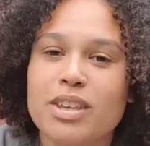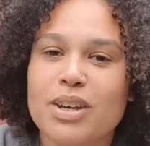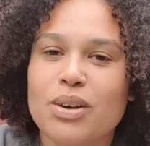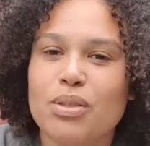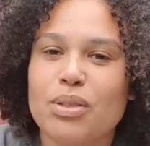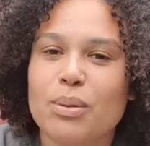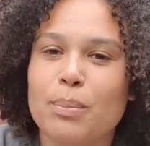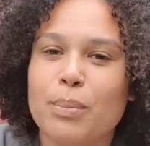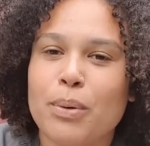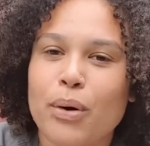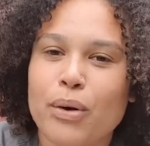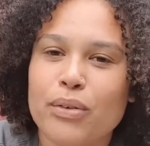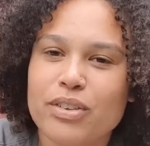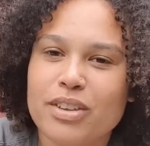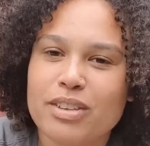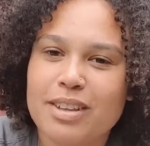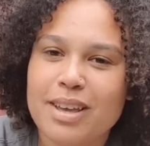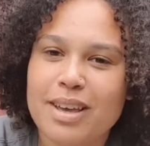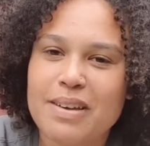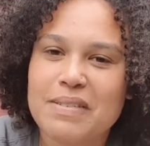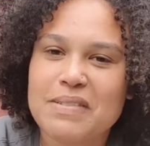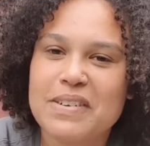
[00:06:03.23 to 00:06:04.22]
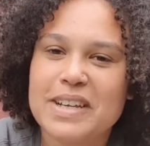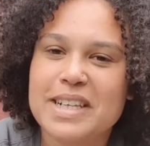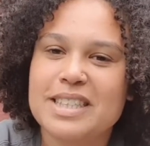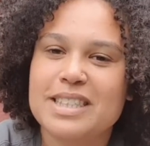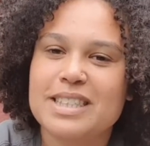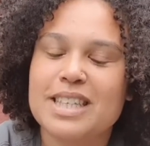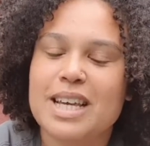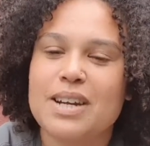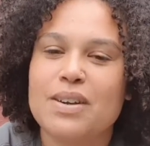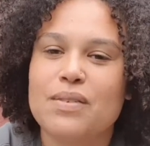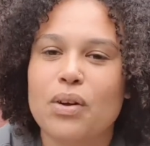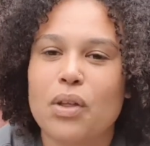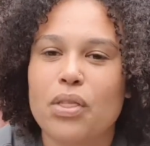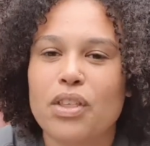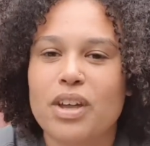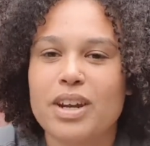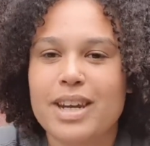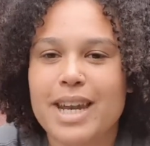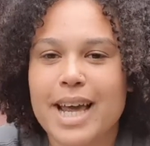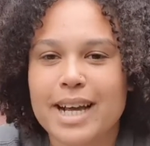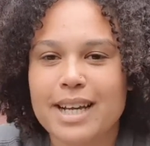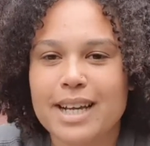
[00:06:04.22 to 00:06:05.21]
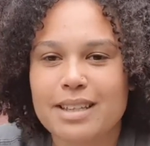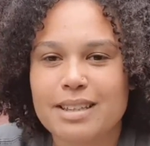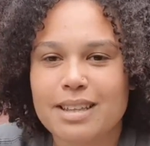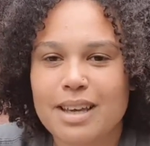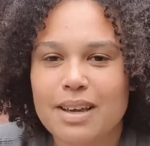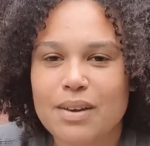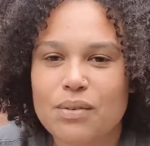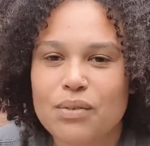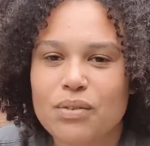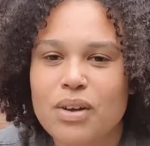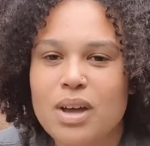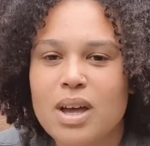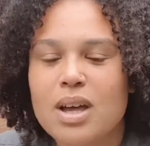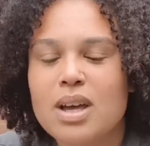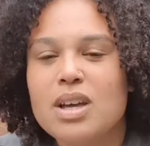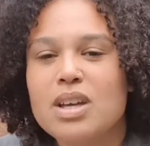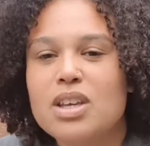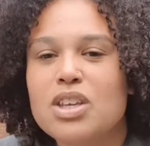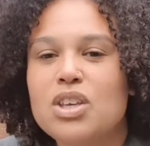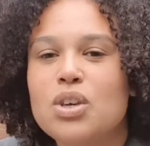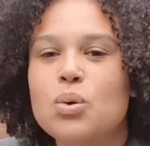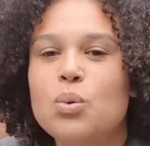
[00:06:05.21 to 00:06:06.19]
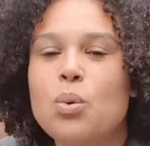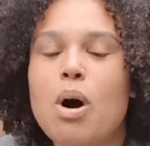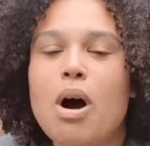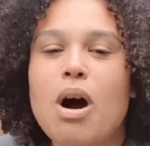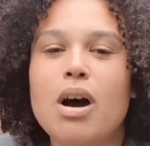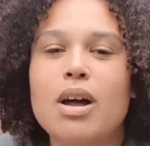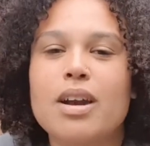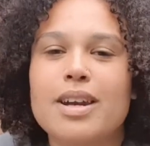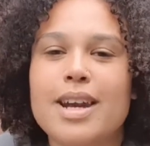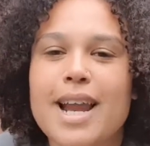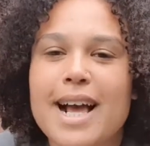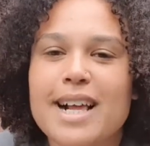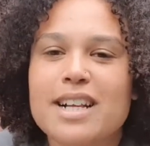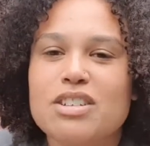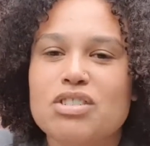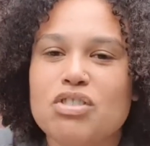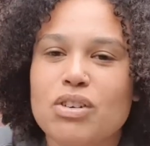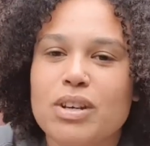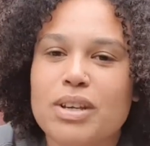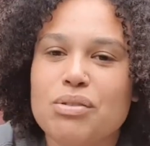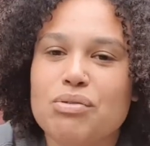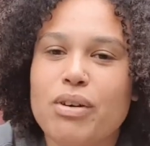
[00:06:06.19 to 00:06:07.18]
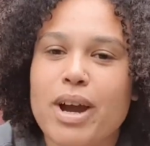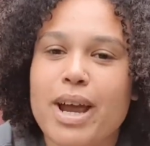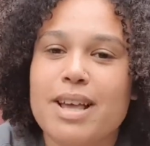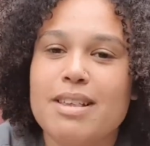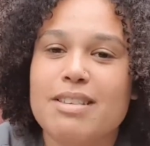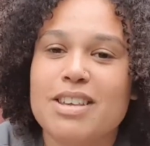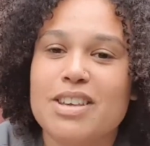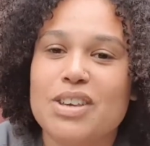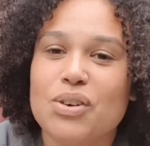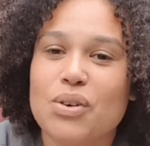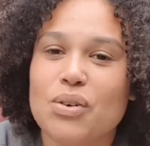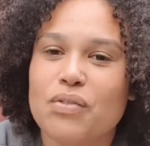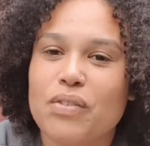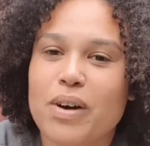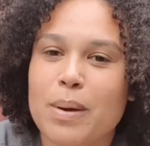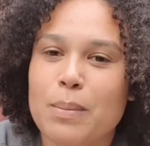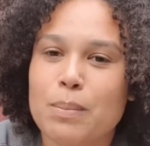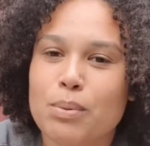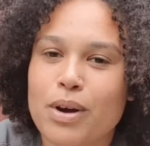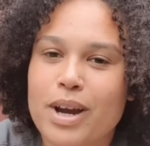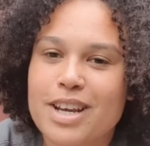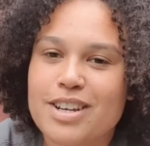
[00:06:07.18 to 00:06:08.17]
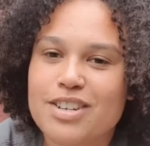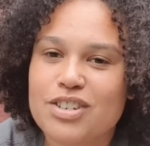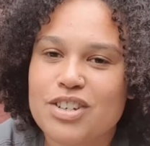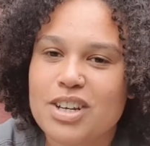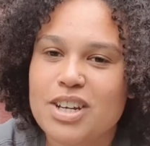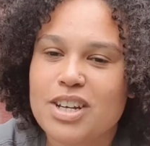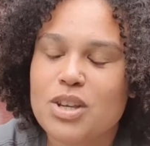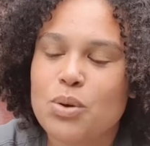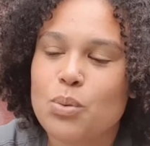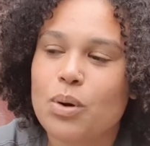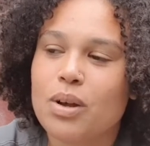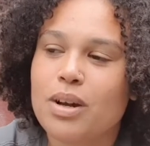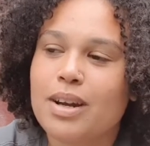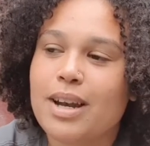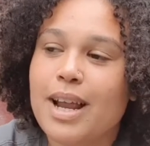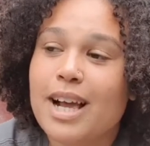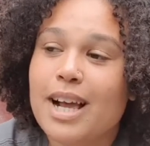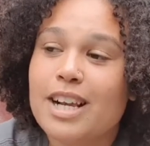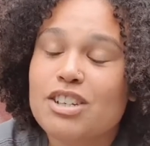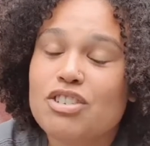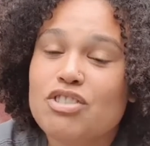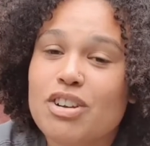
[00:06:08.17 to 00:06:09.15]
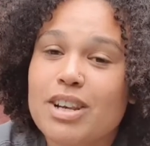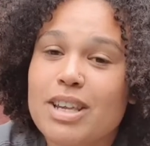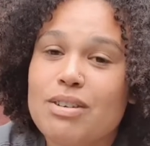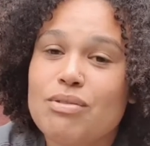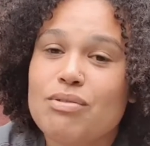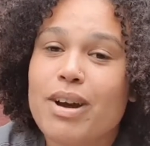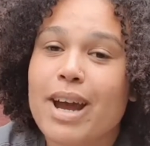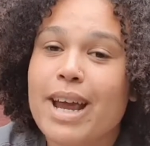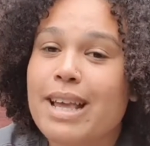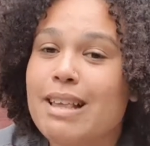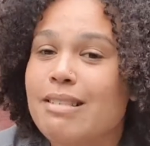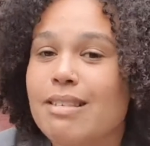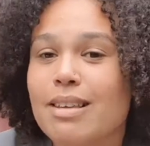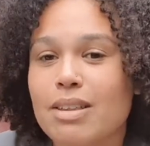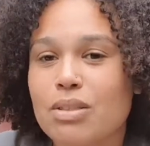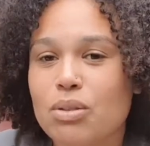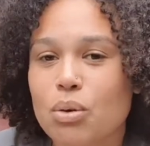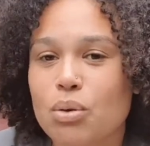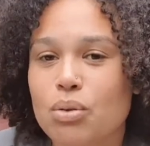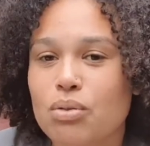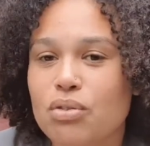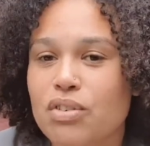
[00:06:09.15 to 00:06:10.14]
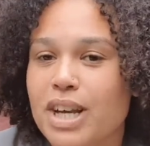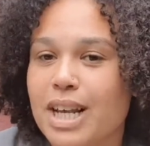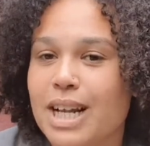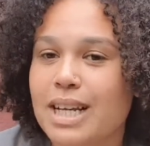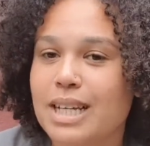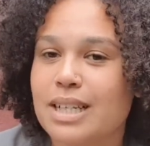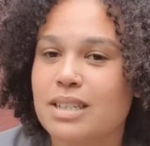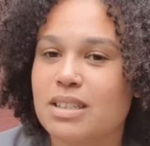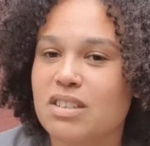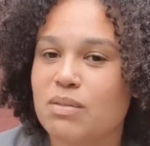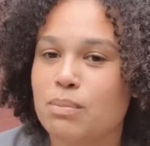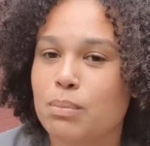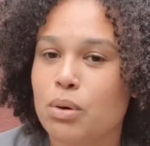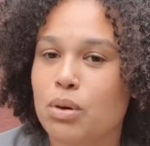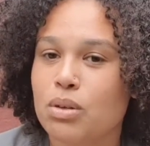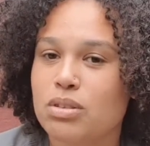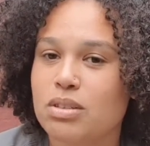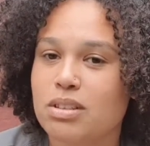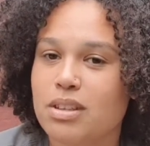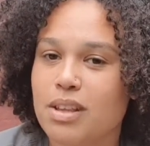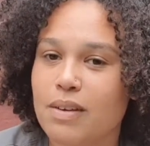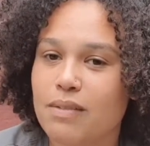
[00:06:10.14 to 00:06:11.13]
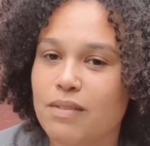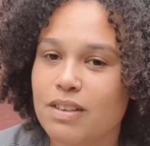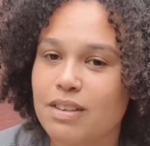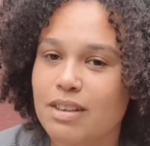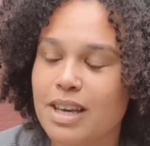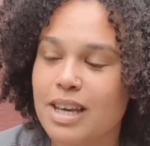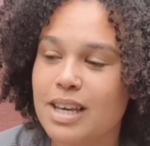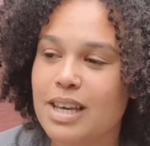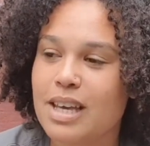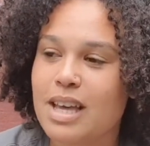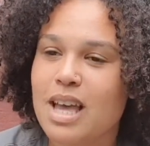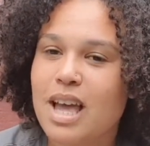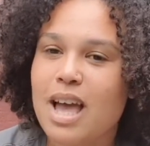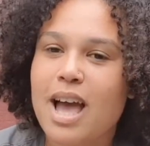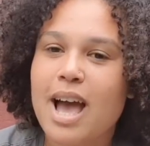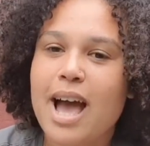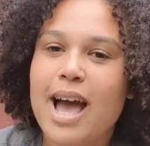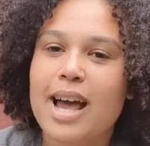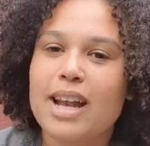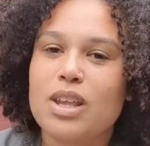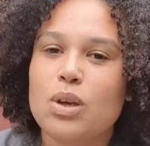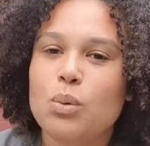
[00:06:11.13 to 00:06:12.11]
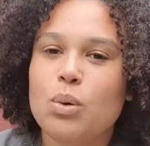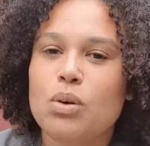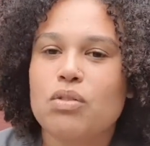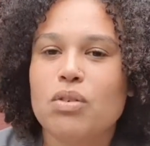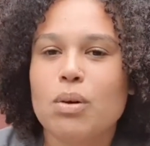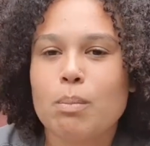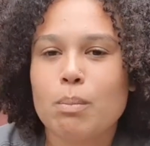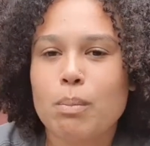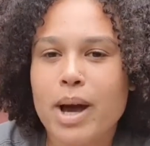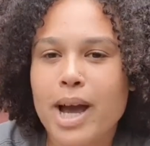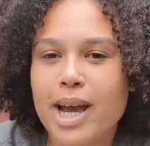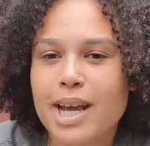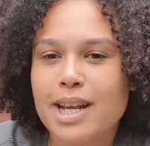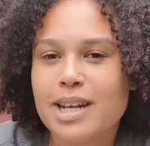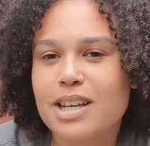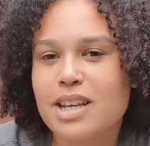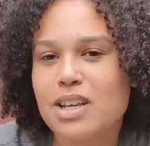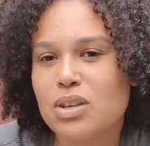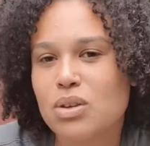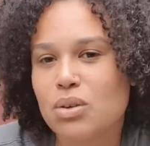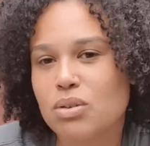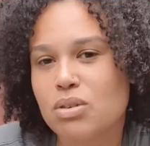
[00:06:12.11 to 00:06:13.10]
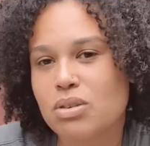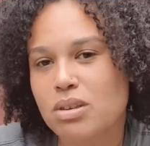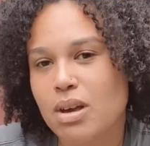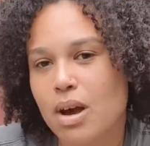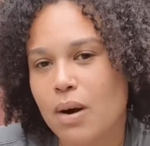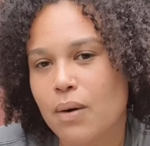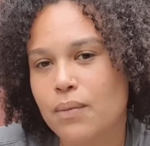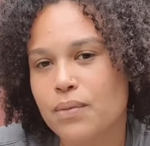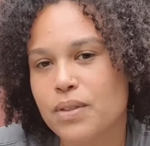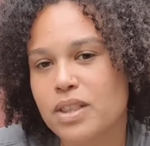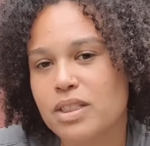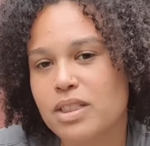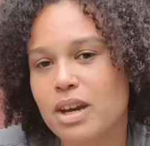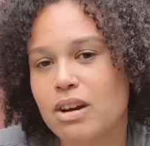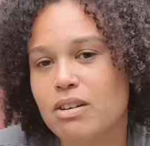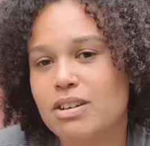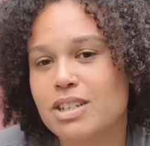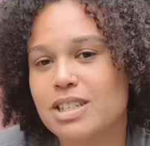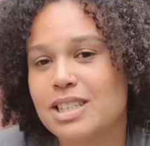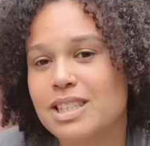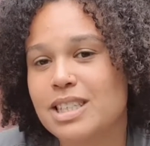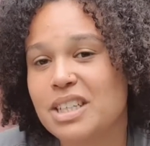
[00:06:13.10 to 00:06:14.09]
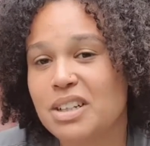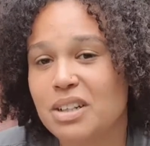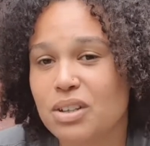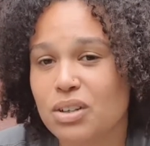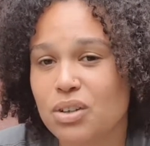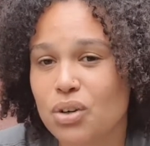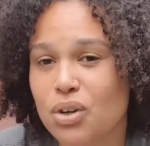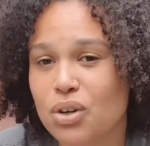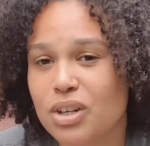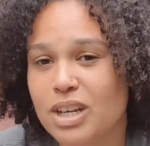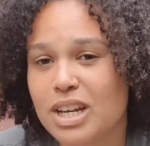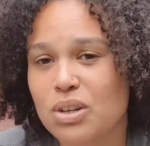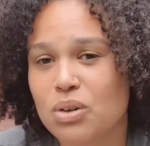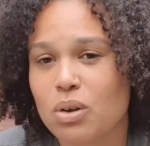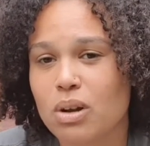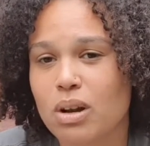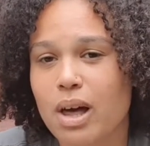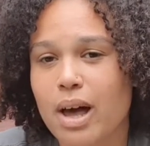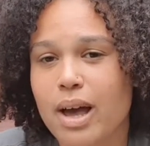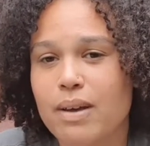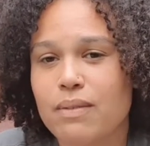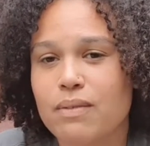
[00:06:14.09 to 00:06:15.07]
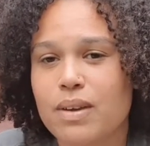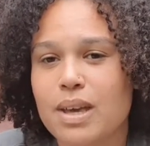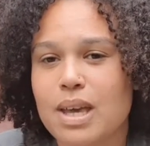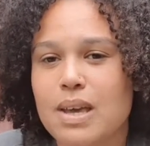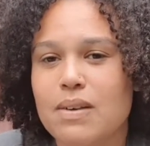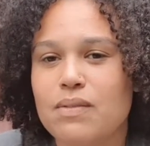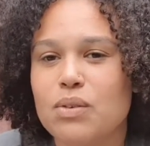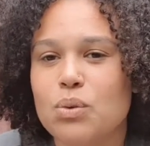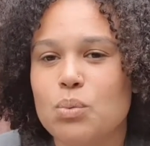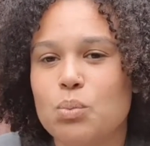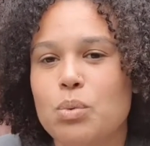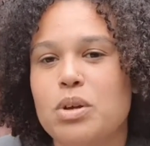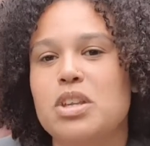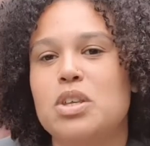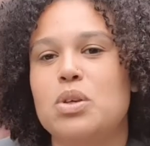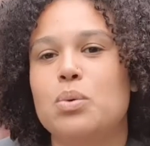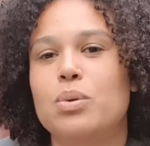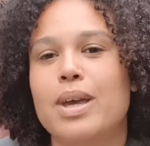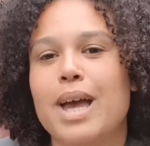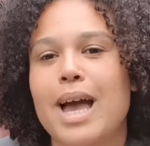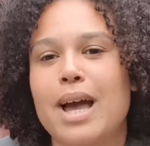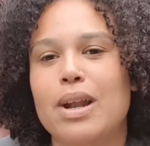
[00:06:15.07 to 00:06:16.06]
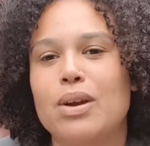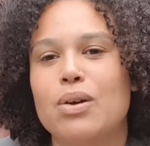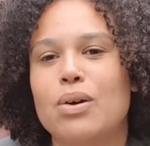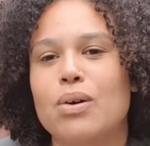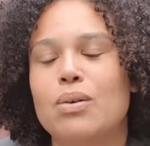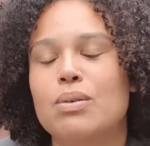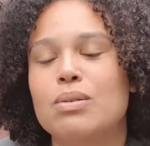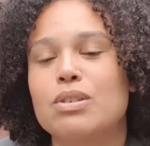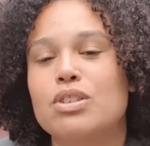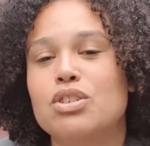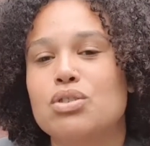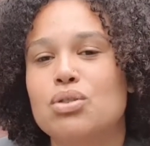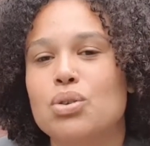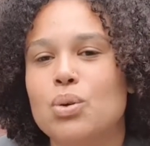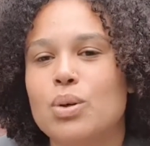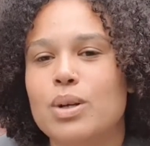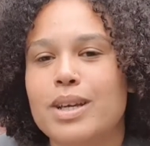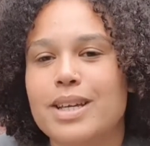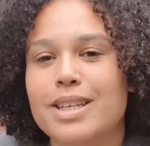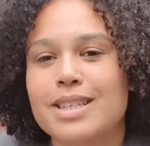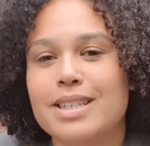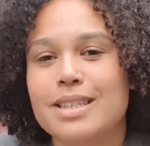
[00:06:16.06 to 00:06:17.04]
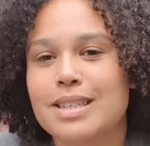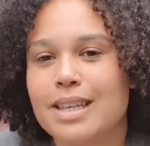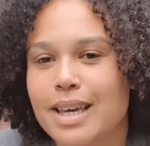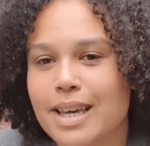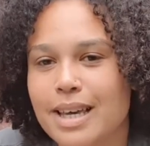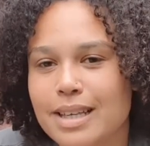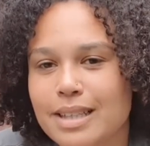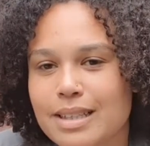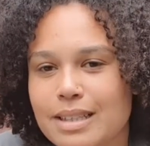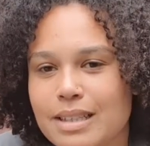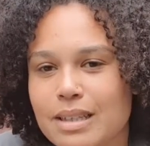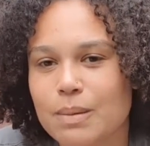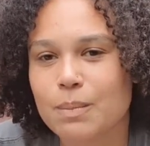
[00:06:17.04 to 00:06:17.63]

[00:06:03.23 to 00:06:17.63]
on the positive instead of on the negative, you are naturally raising your vibration. You are naturally raising those feelings of positivity. And you are reminding yourself that there is still good in your life, even when you cannot truly see it.